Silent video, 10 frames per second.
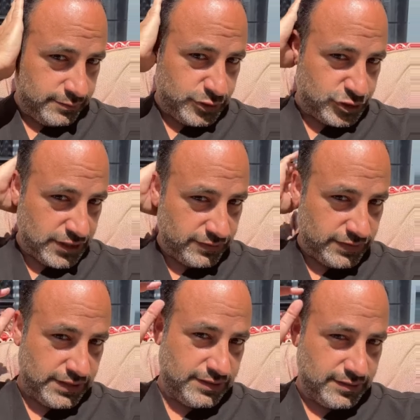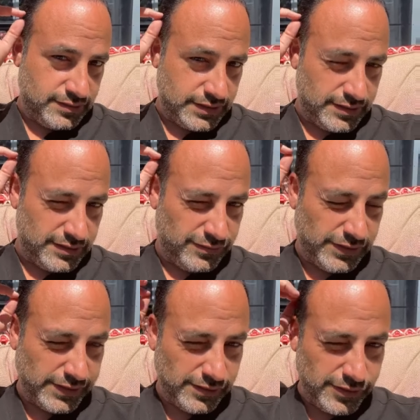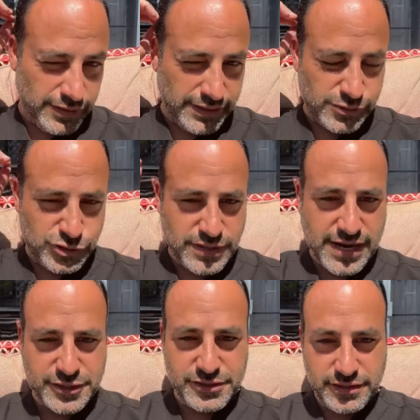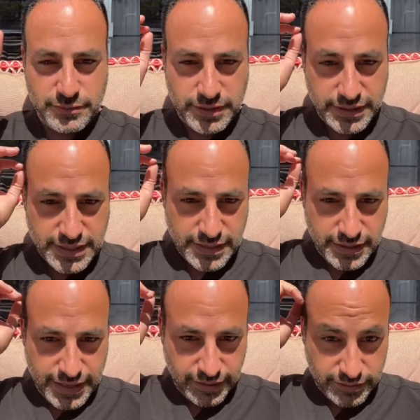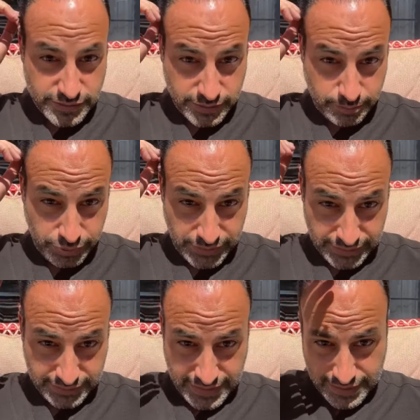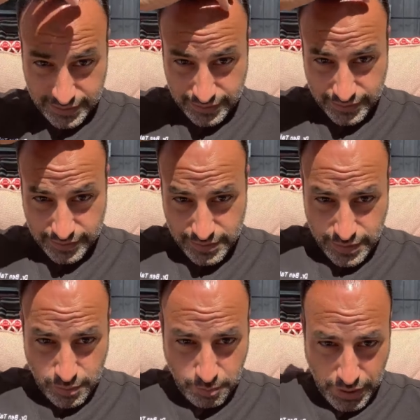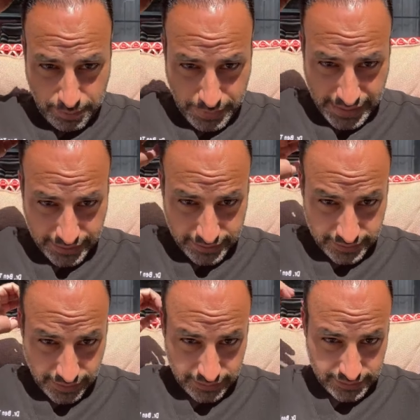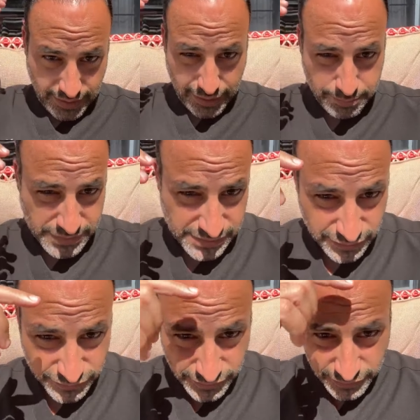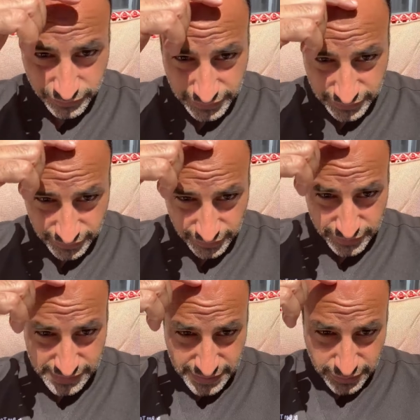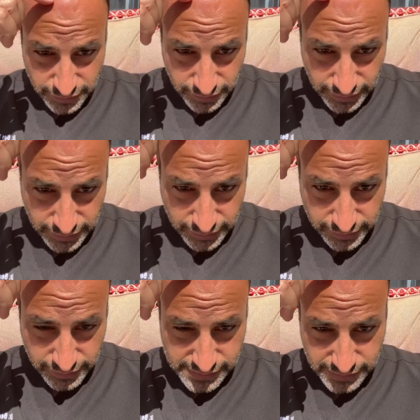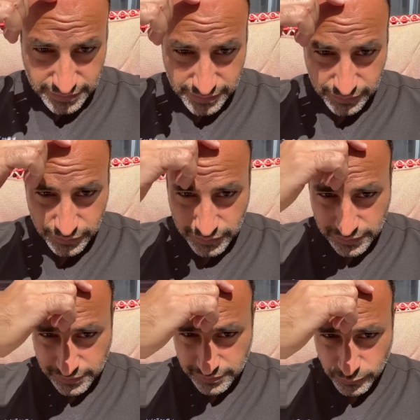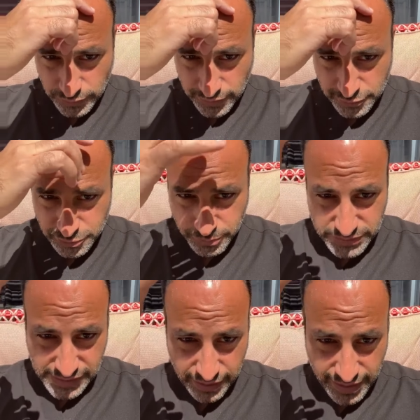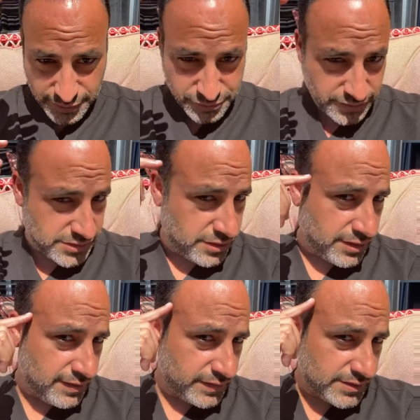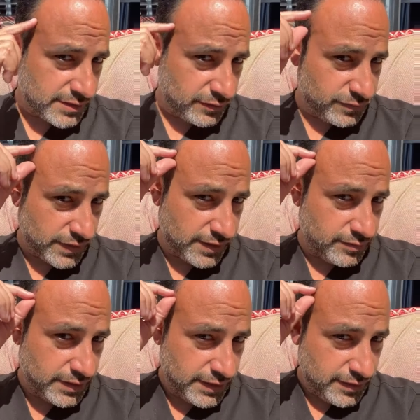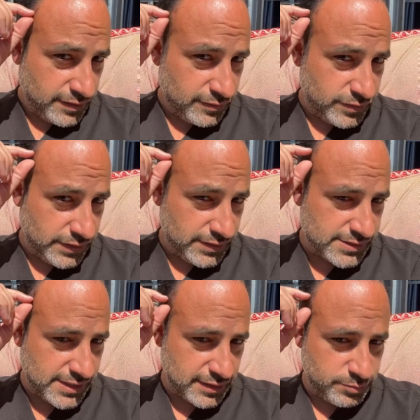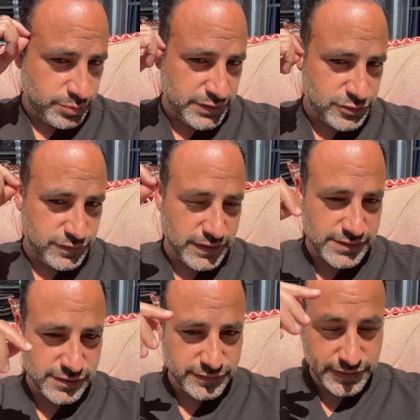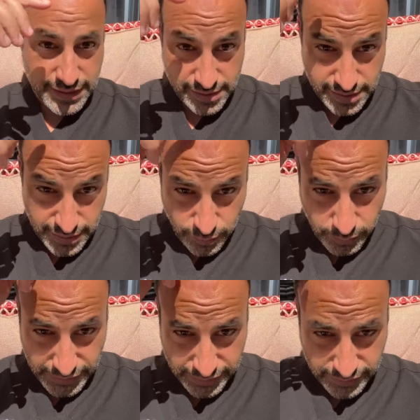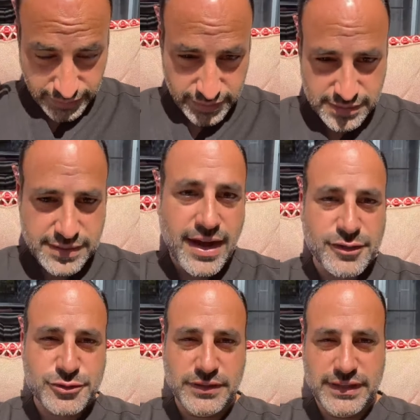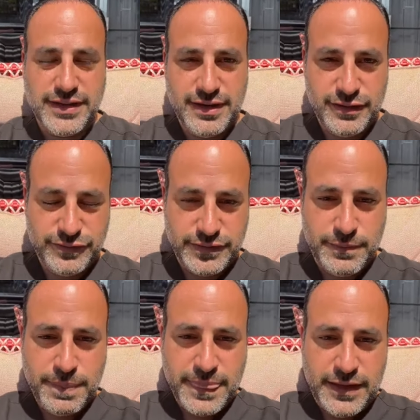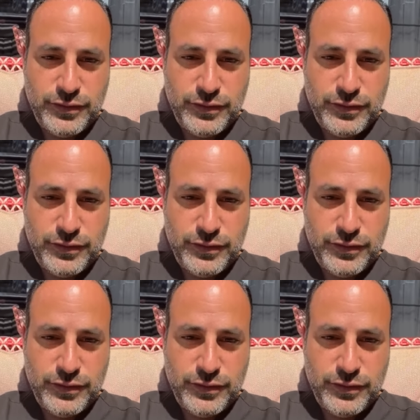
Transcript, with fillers: We shaved it and did a follicular unit extraction where hairs are plucked out and then pop back into the top. So if you look really close, it doesn't look 100% natural because you don't have these little fine vellus like peach fuzz over there, but it is natural enough and